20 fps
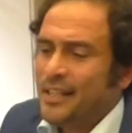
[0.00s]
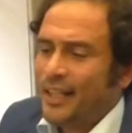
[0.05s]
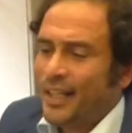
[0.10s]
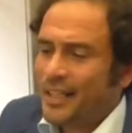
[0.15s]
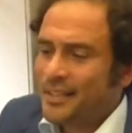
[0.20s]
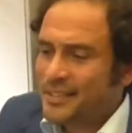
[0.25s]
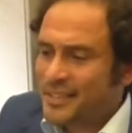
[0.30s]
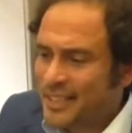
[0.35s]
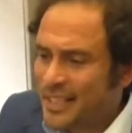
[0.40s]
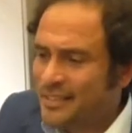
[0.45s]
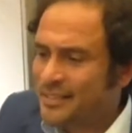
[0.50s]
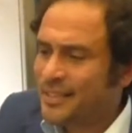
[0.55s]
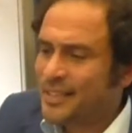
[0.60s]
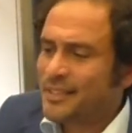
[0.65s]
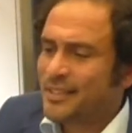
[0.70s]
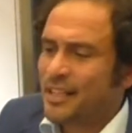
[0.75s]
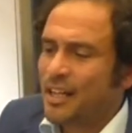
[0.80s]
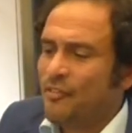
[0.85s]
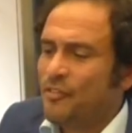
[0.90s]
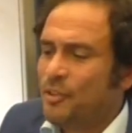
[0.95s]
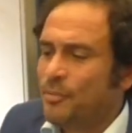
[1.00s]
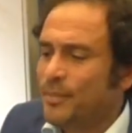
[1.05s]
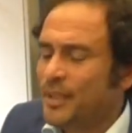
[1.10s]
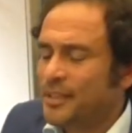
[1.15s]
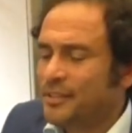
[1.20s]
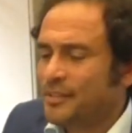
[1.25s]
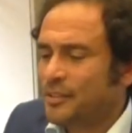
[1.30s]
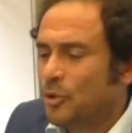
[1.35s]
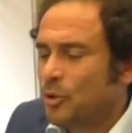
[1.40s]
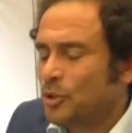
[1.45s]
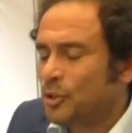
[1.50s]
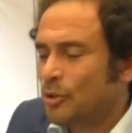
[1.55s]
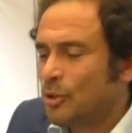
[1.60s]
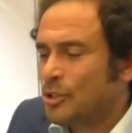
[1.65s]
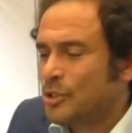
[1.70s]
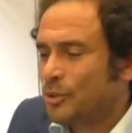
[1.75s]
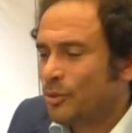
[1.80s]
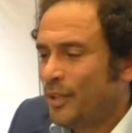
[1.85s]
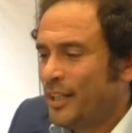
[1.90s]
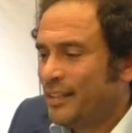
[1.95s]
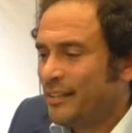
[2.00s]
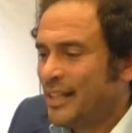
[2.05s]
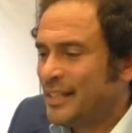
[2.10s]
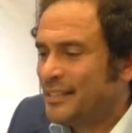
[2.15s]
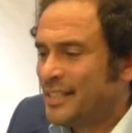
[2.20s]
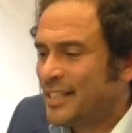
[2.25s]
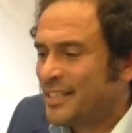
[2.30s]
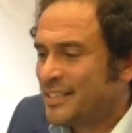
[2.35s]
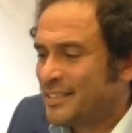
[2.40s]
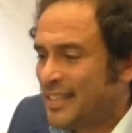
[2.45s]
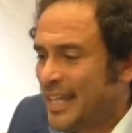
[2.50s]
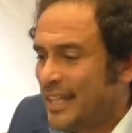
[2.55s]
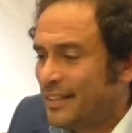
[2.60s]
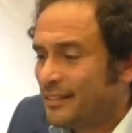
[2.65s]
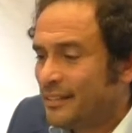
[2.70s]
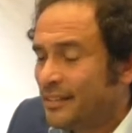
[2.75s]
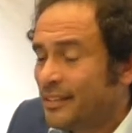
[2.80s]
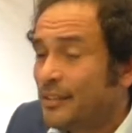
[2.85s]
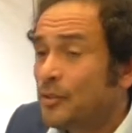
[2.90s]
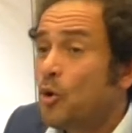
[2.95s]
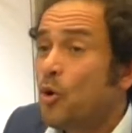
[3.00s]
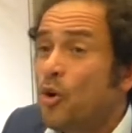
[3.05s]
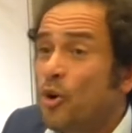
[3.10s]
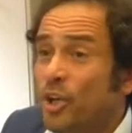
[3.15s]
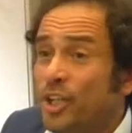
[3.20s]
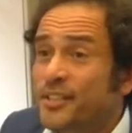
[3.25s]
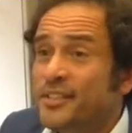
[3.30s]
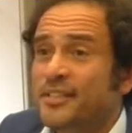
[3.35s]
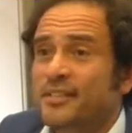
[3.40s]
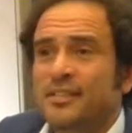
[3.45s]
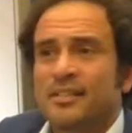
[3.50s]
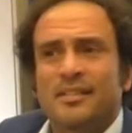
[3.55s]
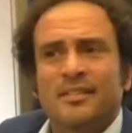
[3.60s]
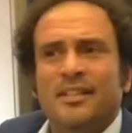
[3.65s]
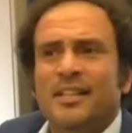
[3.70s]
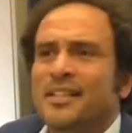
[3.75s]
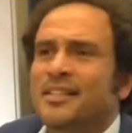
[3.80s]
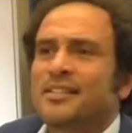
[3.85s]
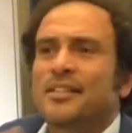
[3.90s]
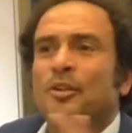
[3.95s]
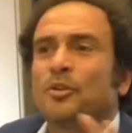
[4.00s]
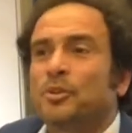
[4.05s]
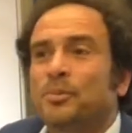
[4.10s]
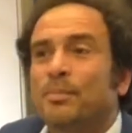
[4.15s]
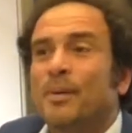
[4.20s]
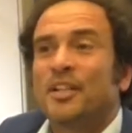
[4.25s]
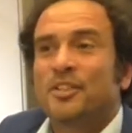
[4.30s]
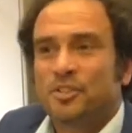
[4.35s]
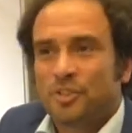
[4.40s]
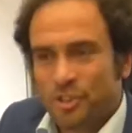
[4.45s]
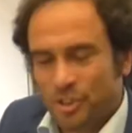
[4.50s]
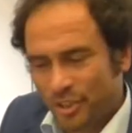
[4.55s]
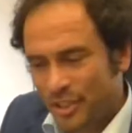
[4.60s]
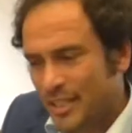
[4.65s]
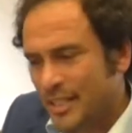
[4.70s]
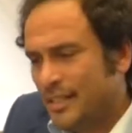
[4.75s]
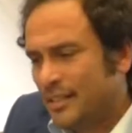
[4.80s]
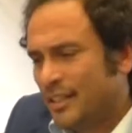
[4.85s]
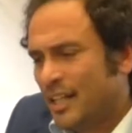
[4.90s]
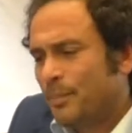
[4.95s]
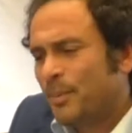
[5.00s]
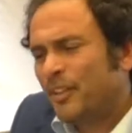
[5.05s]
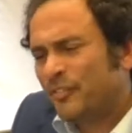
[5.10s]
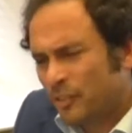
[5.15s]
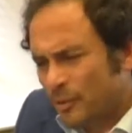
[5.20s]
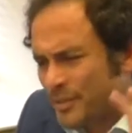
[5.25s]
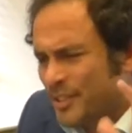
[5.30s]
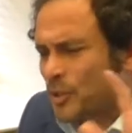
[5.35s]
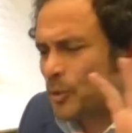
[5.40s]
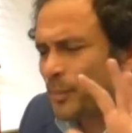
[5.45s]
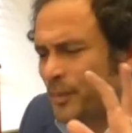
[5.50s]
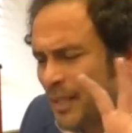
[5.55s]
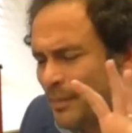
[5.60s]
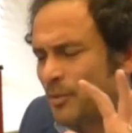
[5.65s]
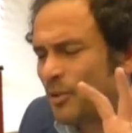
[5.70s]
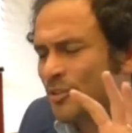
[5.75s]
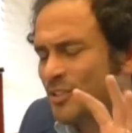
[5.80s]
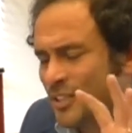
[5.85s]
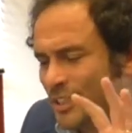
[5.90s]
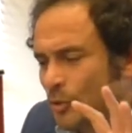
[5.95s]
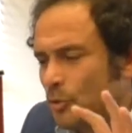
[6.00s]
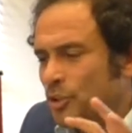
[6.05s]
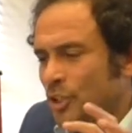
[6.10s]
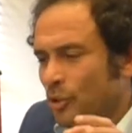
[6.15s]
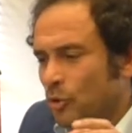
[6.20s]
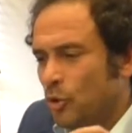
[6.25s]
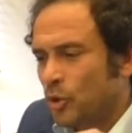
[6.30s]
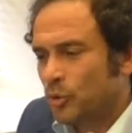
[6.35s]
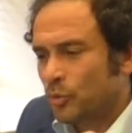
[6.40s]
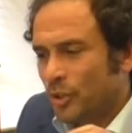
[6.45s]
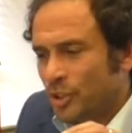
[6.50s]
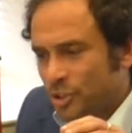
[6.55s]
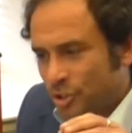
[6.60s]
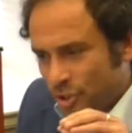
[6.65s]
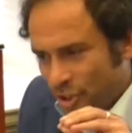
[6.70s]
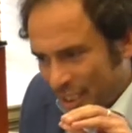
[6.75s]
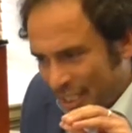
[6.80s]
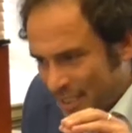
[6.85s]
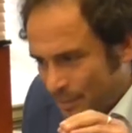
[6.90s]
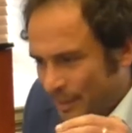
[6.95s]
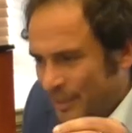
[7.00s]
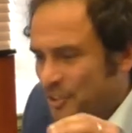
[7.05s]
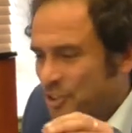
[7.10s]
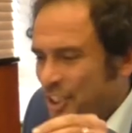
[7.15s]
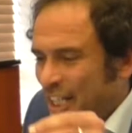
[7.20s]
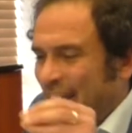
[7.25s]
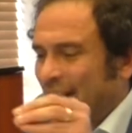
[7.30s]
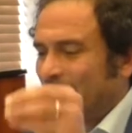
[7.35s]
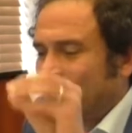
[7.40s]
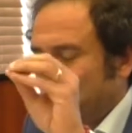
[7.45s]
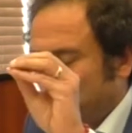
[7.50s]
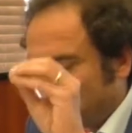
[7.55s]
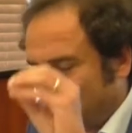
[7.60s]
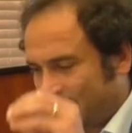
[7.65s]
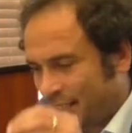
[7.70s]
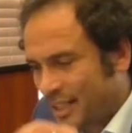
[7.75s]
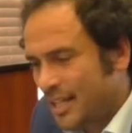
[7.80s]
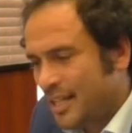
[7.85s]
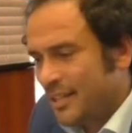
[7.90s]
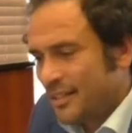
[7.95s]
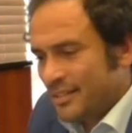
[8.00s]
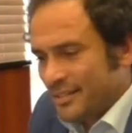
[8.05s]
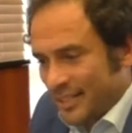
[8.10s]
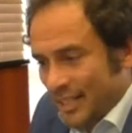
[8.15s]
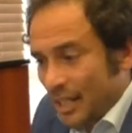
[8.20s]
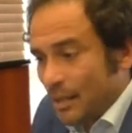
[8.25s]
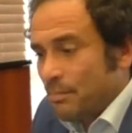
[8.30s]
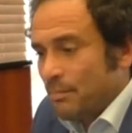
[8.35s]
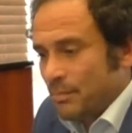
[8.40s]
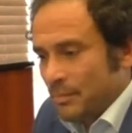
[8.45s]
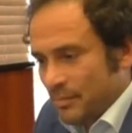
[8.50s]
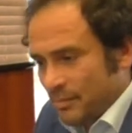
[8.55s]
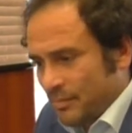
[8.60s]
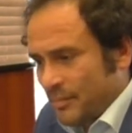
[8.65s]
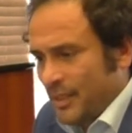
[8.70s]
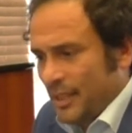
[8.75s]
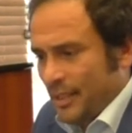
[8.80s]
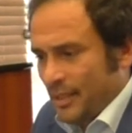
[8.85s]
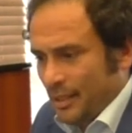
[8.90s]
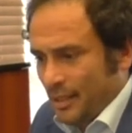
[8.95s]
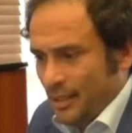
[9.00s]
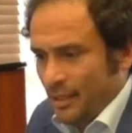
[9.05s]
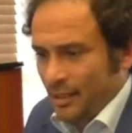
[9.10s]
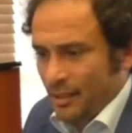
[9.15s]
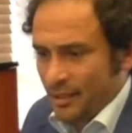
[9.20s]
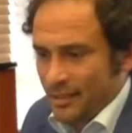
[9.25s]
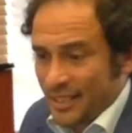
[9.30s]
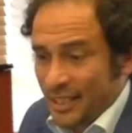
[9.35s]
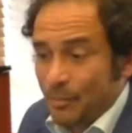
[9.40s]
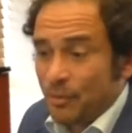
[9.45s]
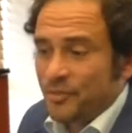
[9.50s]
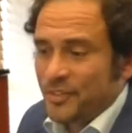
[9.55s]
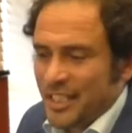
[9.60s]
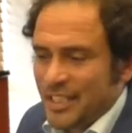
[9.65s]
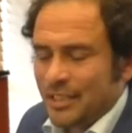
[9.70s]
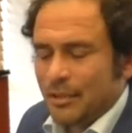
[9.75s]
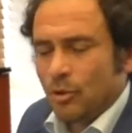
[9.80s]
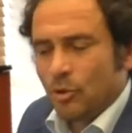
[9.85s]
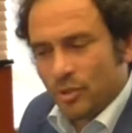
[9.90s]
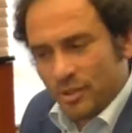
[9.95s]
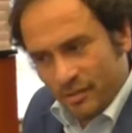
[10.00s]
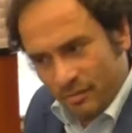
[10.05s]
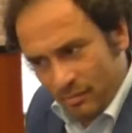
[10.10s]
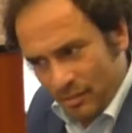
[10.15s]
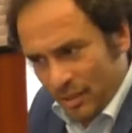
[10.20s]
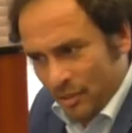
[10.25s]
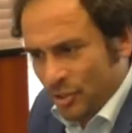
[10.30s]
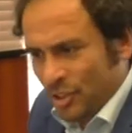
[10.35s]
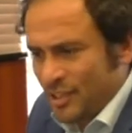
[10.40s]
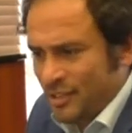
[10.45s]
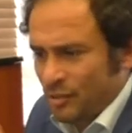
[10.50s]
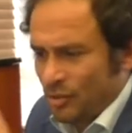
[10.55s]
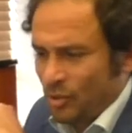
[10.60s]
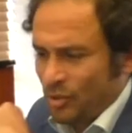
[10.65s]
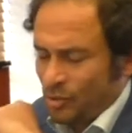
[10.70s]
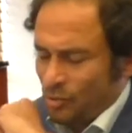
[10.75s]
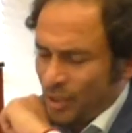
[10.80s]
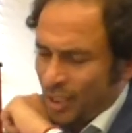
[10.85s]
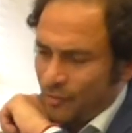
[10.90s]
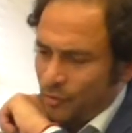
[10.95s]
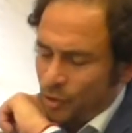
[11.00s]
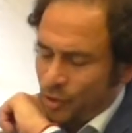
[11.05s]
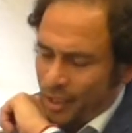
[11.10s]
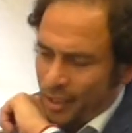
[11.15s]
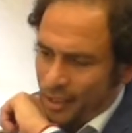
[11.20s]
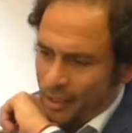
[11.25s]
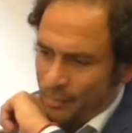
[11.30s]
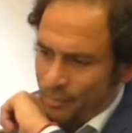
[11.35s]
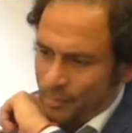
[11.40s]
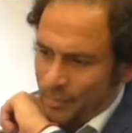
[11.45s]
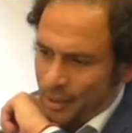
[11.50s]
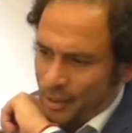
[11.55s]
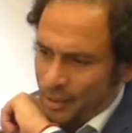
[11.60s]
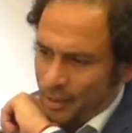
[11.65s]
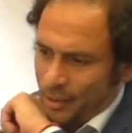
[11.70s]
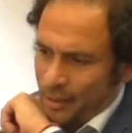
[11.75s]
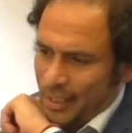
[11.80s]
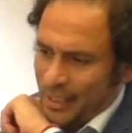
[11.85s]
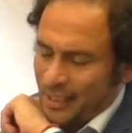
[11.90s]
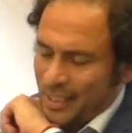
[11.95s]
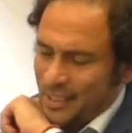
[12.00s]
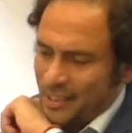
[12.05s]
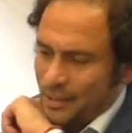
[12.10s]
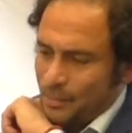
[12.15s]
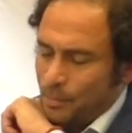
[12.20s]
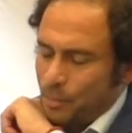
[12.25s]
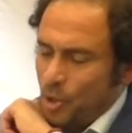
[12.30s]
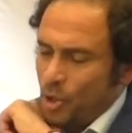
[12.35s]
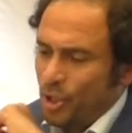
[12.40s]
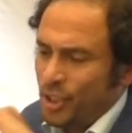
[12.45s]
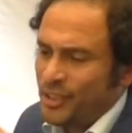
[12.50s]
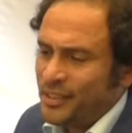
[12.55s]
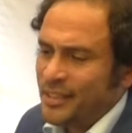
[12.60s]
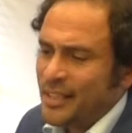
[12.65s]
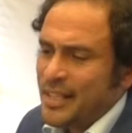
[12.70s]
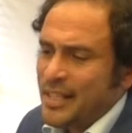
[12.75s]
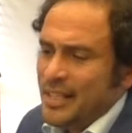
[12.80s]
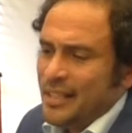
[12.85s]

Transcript: And since this government controls to a great extent courts, there is not much, apart from the Supreme Constitutional Court, which has been challenging some of these laws. Just to give you a case in point,